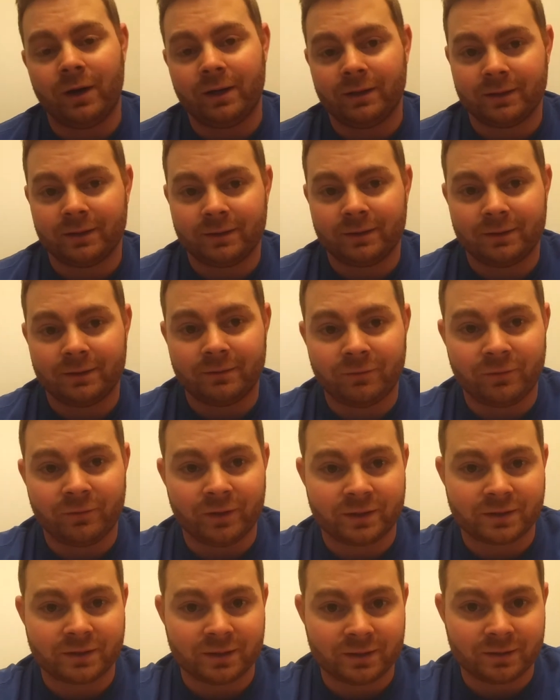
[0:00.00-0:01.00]
how to
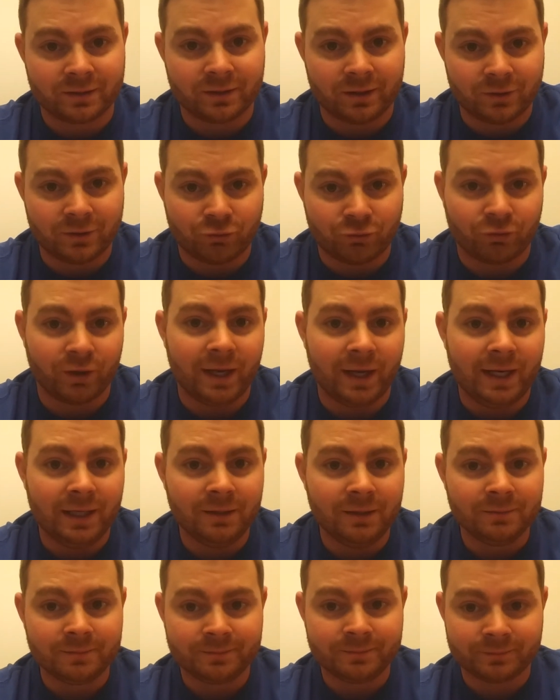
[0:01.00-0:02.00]
fix a
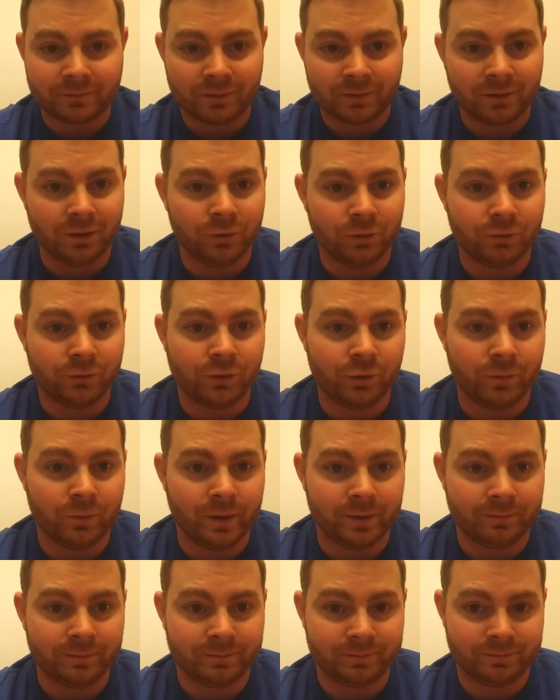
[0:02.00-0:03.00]
drain, YouTube
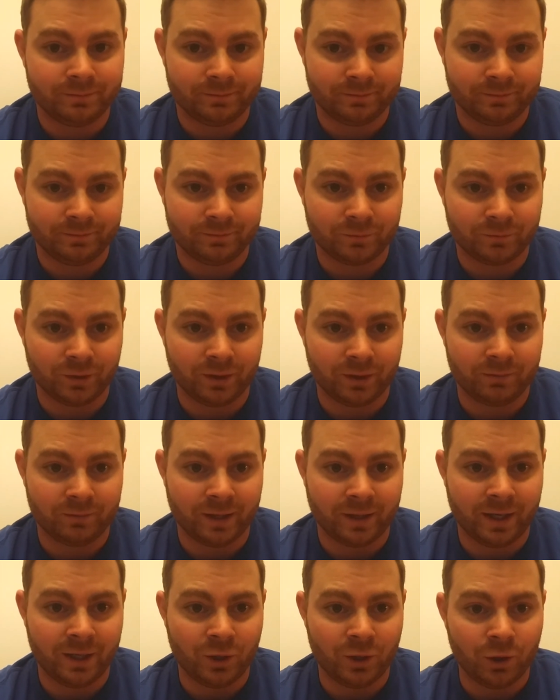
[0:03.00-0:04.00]
it, right?
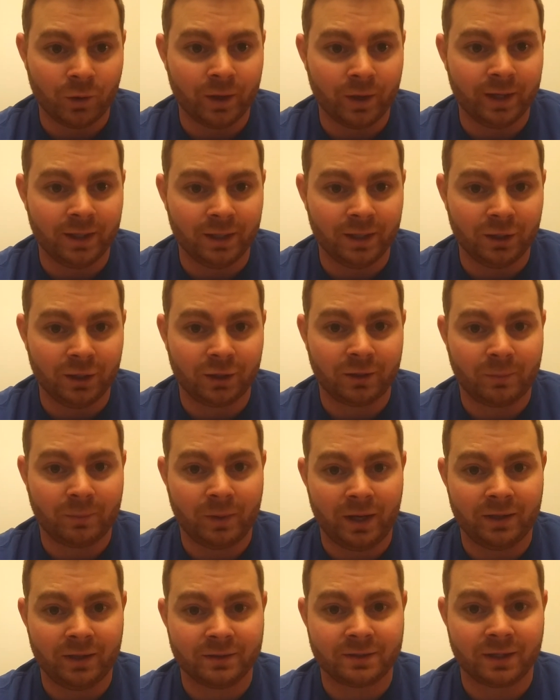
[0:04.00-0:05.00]
I had no idea you could
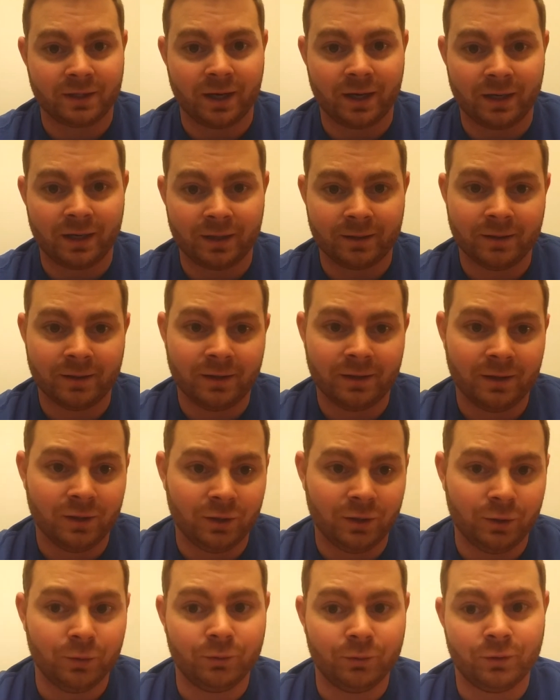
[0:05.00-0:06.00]
paint siding,
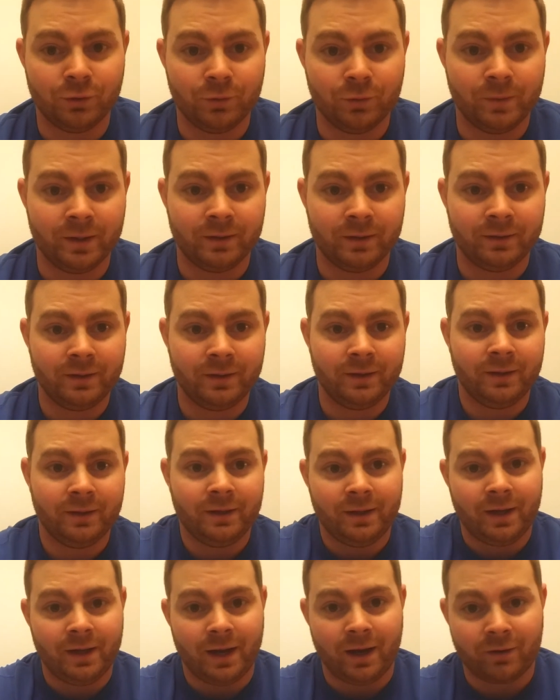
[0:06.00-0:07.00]
YouTube it.
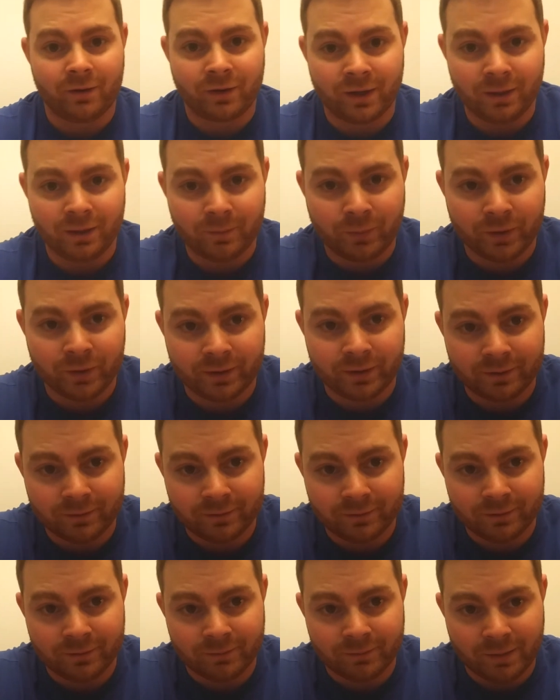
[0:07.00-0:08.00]
How can you
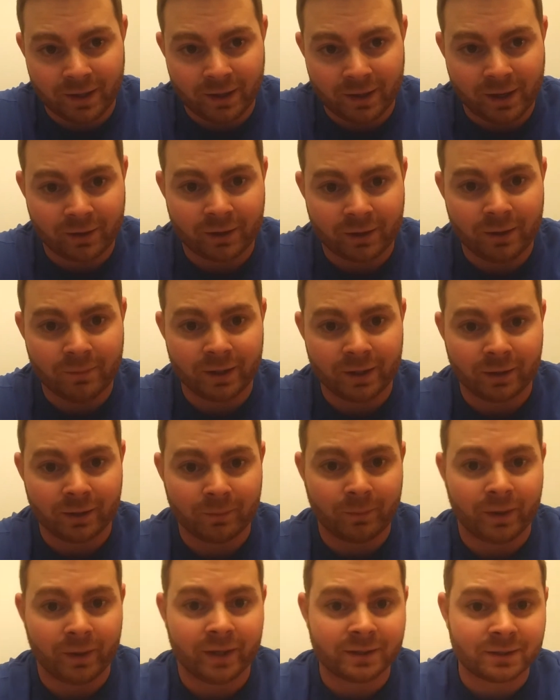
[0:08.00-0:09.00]
make your
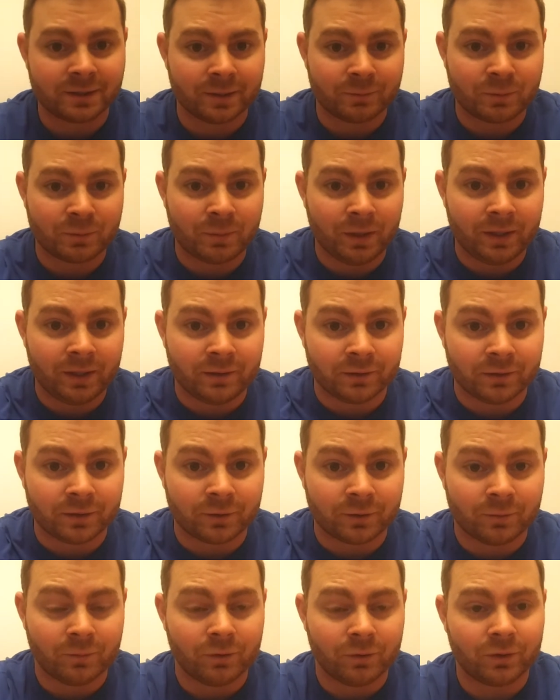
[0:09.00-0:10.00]
biceps peak a
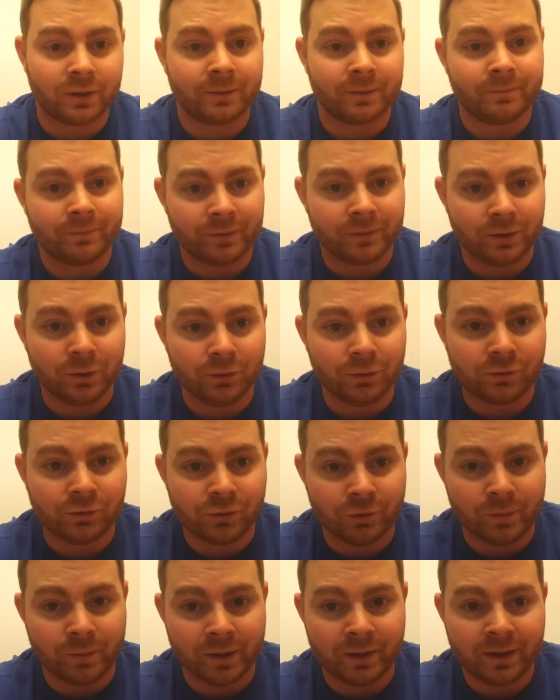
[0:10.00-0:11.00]
little more?
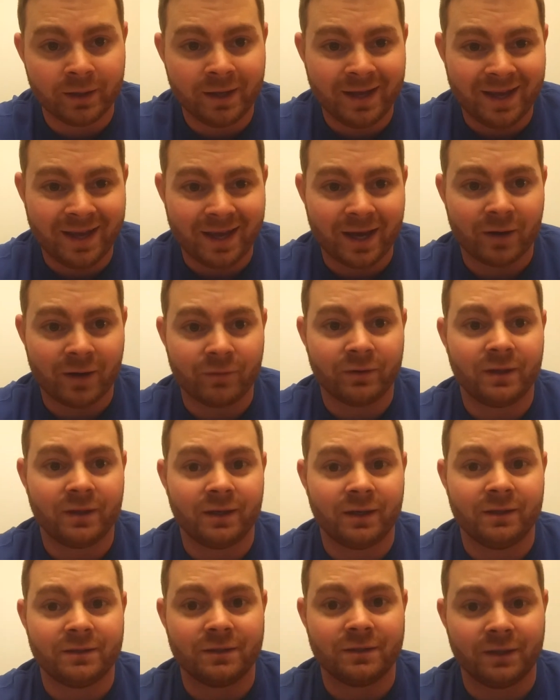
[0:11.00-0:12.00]
YouTube it.
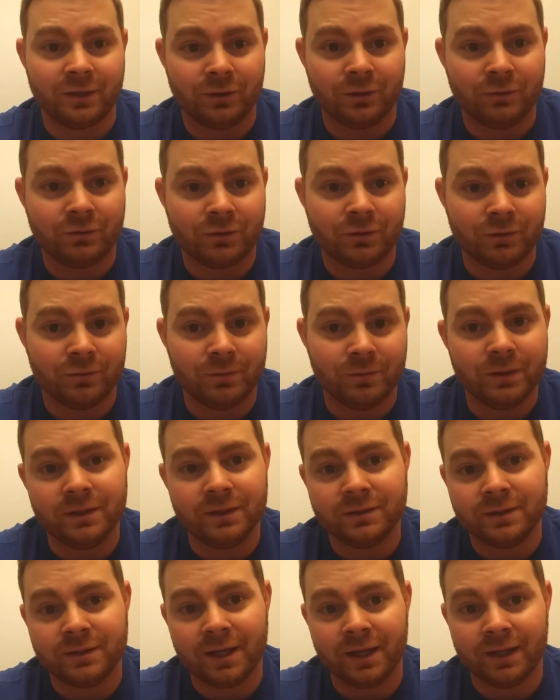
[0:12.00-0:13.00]
Everything is on YouTube
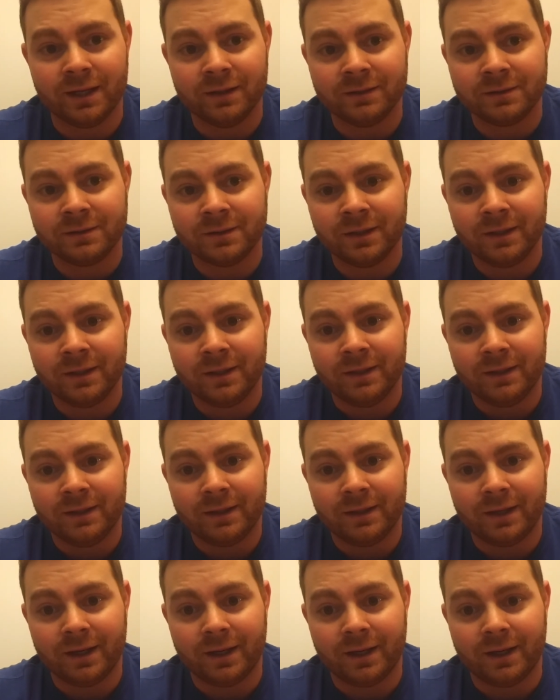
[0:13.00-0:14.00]
these days.
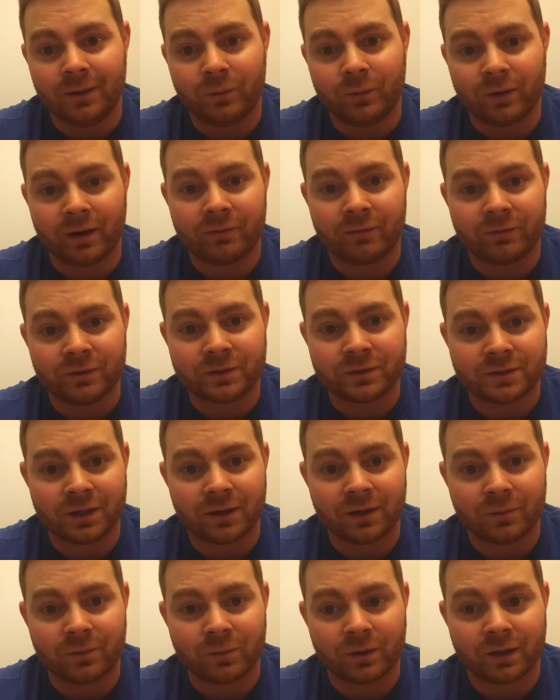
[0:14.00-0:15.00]
When I first
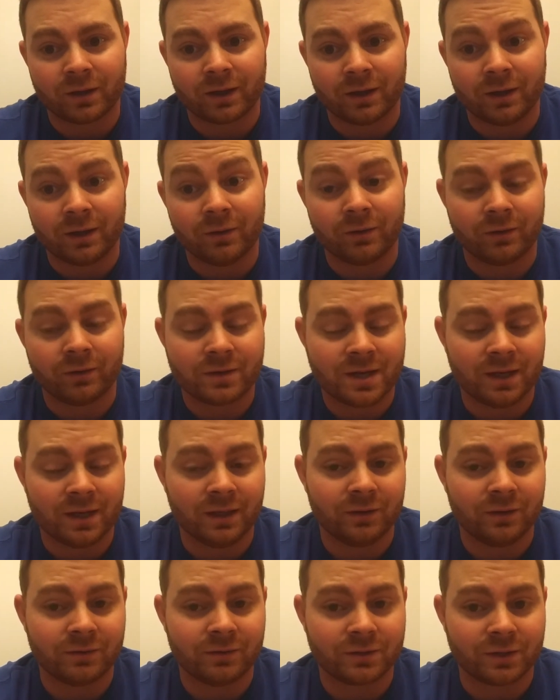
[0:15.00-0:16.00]
started working out, or 10
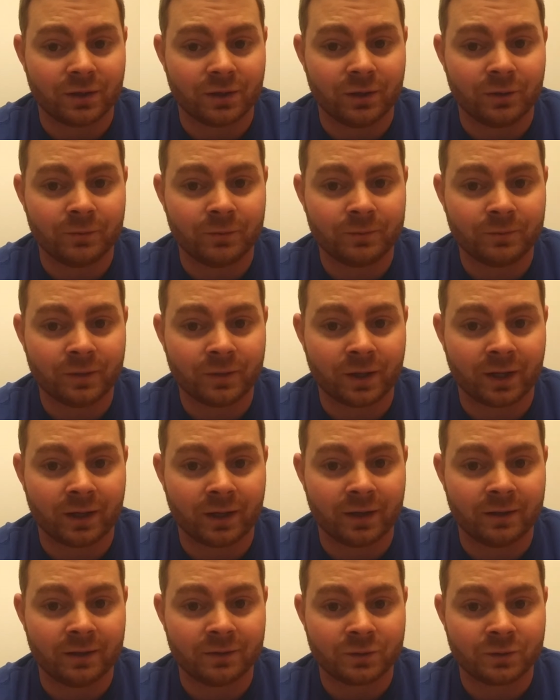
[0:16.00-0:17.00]
years ago, when I
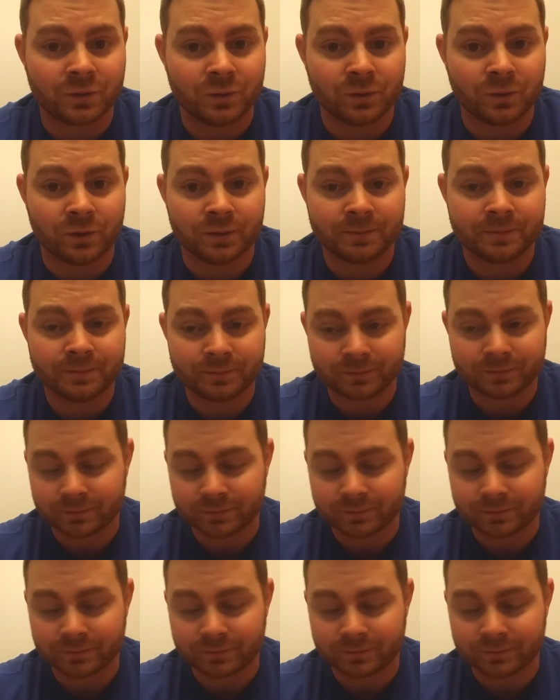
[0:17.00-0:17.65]
got out of school,